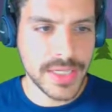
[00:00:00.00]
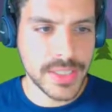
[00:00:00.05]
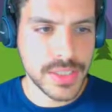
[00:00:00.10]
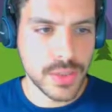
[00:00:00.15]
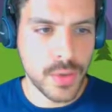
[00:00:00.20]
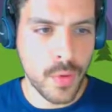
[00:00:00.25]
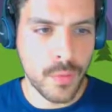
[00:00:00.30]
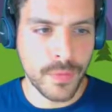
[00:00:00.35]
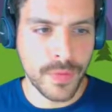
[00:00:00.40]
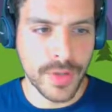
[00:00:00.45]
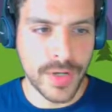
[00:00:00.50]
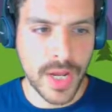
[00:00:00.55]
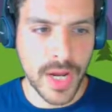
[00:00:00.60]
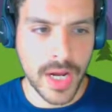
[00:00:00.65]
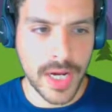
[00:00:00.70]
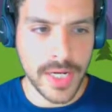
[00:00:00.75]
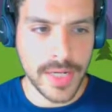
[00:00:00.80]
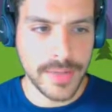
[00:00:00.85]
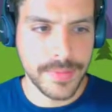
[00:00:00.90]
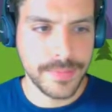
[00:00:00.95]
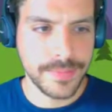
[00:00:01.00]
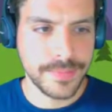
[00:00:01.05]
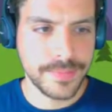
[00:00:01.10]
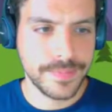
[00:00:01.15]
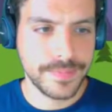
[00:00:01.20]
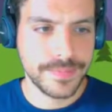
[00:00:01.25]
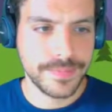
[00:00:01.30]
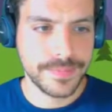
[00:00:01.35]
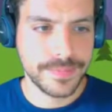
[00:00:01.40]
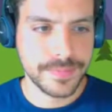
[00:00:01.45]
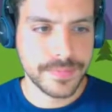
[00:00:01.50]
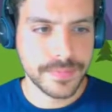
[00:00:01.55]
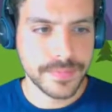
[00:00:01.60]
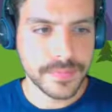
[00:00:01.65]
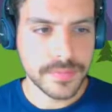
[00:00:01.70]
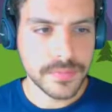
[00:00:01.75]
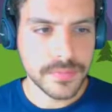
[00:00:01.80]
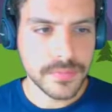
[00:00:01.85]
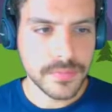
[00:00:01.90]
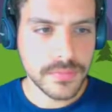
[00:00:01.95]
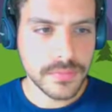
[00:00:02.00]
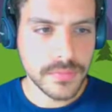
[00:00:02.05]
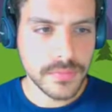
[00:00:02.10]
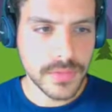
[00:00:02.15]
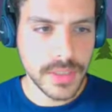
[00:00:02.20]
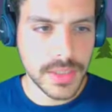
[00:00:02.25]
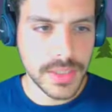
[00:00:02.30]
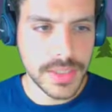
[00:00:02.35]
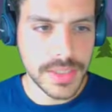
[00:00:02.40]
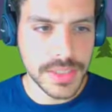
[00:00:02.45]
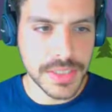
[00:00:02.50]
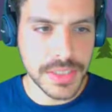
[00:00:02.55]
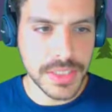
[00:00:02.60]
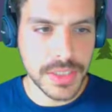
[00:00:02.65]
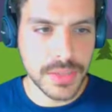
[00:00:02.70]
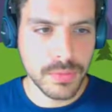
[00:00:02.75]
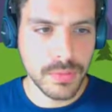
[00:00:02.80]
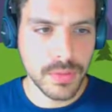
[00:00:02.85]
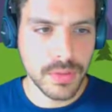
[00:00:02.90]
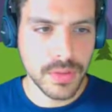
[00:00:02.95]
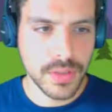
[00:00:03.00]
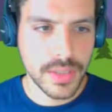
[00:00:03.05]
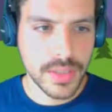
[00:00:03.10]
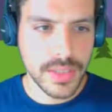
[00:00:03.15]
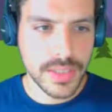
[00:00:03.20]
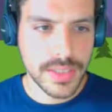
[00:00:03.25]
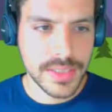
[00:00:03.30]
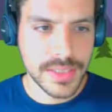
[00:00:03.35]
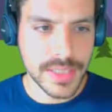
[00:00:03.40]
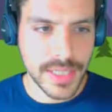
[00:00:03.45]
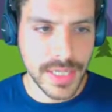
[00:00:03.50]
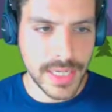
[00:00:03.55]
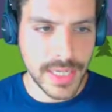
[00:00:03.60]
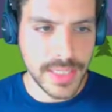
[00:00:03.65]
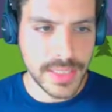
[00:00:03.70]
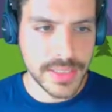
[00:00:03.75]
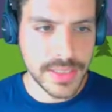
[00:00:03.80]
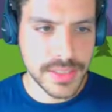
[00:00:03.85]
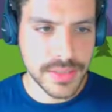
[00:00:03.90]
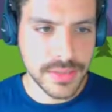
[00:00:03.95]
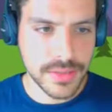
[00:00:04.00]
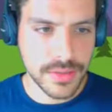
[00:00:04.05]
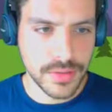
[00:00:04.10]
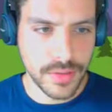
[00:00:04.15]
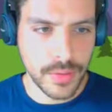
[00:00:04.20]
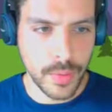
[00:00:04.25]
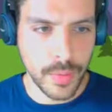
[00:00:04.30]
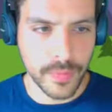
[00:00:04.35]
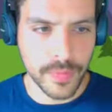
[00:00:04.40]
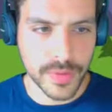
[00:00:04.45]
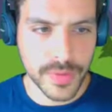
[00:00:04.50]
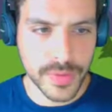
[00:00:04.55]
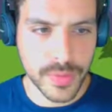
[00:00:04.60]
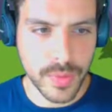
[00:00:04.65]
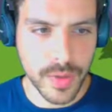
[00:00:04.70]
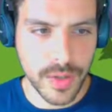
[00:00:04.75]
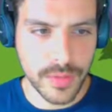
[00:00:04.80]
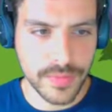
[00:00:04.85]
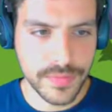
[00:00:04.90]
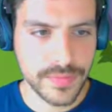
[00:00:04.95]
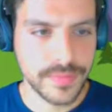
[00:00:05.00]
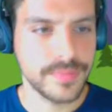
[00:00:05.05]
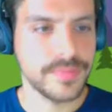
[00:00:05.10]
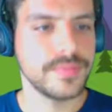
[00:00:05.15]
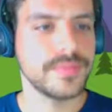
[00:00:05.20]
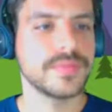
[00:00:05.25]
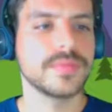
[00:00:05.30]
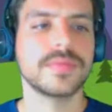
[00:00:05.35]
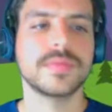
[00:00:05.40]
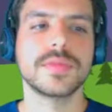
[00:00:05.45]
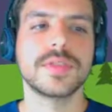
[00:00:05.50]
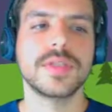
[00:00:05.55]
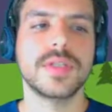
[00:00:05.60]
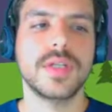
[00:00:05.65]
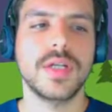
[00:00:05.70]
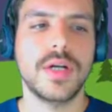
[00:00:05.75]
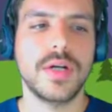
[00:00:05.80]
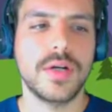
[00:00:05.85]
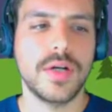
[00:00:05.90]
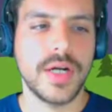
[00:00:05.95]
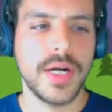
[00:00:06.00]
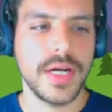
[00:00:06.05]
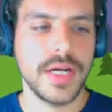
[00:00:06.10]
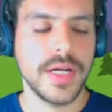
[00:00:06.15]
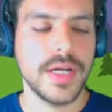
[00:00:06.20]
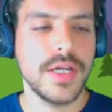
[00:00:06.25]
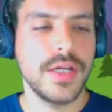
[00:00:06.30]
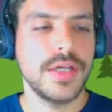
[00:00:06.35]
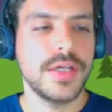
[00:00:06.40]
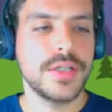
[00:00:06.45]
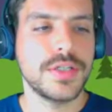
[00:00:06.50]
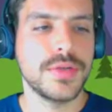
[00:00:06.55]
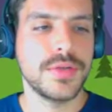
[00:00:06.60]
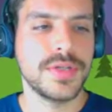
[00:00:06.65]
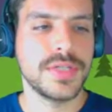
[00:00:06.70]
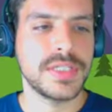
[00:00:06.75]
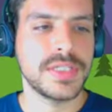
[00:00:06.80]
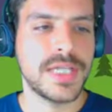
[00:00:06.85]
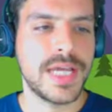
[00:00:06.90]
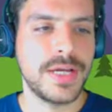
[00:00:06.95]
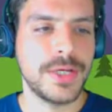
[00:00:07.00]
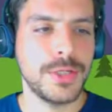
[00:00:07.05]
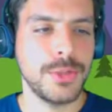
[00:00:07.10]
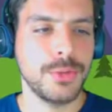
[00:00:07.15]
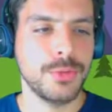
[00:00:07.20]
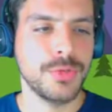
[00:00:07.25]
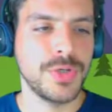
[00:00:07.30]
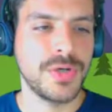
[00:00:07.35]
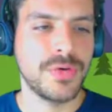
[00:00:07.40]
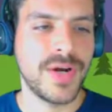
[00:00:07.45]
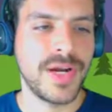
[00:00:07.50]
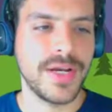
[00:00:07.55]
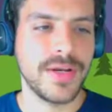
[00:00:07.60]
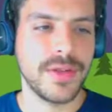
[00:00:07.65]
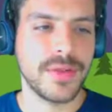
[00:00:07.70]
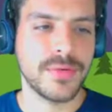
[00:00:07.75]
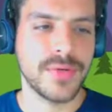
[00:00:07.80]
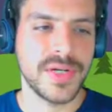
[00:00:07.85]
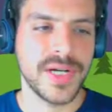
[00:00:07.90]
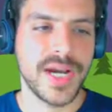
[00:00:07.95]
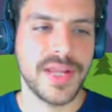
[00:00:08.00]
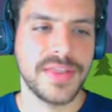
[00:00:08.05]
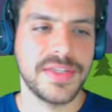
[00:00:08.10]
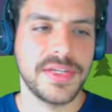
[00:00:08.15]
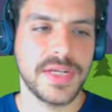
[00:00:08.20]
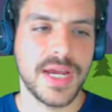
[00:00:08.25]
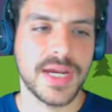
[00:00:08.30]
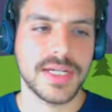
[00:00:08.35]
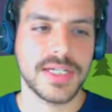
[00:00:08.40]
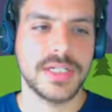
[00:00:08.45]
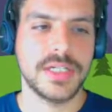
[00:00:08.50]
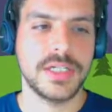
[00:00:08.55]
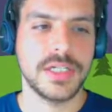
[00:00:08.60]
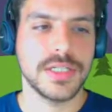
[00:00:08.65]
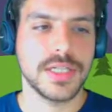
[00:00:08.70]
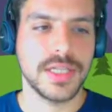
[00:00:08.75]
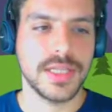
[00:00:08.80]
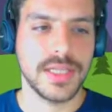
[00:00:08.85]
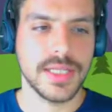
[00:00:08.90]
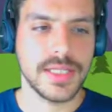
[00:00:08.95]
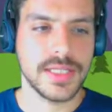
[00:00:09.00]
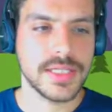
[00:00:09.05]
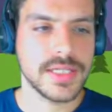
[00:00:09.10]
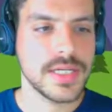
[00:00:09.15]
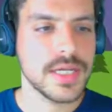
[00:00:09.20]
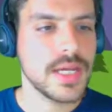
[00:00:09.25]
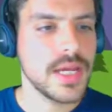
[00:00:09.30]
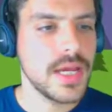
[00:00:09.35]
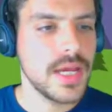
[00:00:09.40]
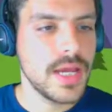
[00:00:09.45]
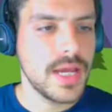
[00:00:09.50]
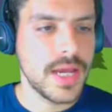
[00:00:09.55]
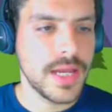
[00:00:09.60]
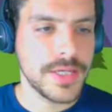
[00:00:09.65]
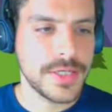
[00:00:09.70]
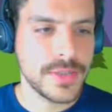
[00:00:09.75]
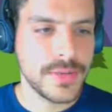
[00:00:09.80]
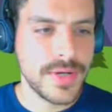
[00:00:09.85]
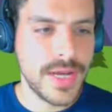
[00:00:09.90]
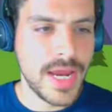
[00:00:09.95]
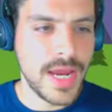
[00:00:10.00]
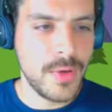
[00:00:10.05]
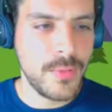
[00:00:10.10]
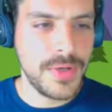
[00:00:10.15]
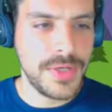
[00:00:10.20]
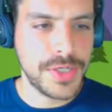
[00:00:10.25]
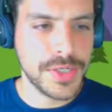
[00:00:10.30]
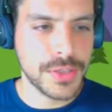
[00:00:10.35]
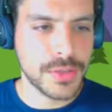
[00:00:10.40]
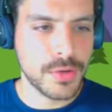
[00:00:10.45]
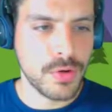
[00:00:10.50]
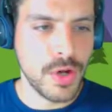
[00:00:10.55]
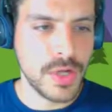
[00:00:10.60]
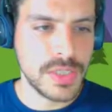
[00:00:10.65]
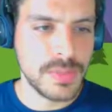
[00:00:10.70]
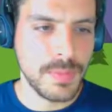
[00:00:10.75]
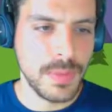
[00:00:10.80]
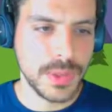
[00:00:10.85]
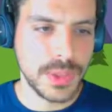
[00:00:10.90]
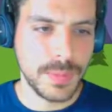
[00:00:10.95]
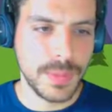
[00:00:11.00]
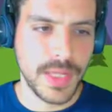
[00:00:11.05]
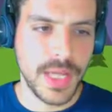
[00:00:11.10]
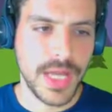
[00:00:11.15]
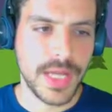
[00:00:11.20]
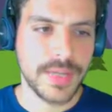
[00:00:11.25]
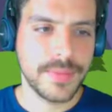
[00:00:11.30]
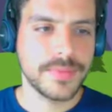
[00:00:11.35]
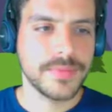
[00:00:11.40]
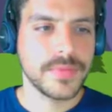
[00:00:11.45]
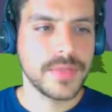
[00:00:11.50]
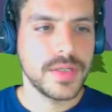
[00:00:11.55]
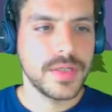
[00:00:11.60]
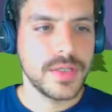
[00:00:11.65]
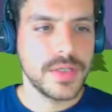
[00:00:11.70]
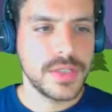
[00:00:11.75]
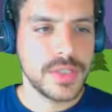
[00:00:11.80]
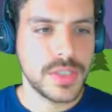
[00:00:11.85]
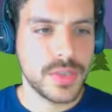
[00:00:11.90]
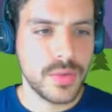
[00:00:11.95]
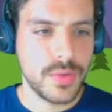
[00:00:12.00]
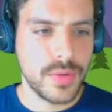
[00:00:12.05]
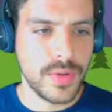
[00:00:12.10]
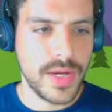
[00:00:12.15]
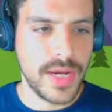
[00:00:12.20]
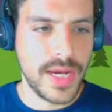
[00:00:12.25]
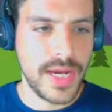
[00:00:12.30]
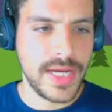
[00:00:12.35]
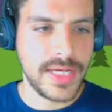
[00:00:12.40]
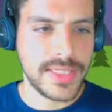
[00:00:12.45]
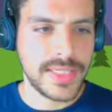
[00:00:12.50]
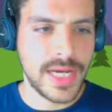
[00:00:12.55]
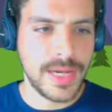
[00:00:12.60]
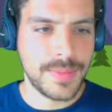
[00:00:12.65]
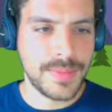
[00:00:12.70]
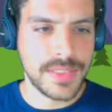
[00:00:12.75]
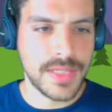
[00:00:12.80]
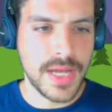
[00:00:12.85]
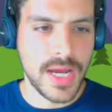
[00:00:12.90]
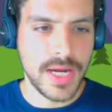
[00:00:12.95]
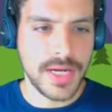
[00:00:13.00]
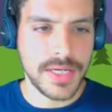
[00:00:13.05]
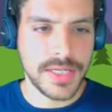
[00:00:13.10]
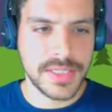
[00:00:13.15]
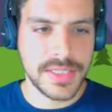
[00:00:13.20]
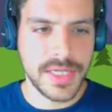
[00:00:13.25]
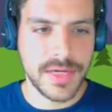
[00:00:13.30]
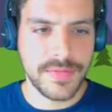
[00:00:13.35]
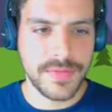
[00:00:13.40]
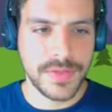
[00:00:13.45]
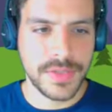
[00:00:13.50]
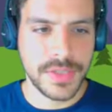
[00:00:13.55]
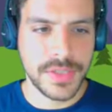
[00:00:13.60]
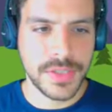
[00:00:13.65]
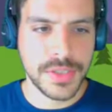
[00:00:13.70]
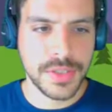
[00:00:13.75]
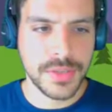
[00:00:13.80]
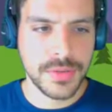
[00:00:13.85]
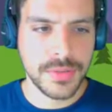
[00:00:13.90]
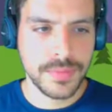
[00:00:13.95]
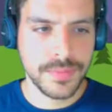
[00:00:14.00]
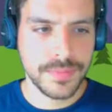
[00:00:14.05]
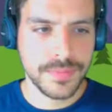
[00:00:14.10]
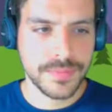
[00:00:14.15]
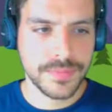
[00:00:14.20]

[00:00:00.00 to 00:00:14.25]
over 9 is equal to 8/12. All right, so this is how you would rewrite 3/9 x, just like this. And so now we just cross multiply. So 8 times 9 is 72.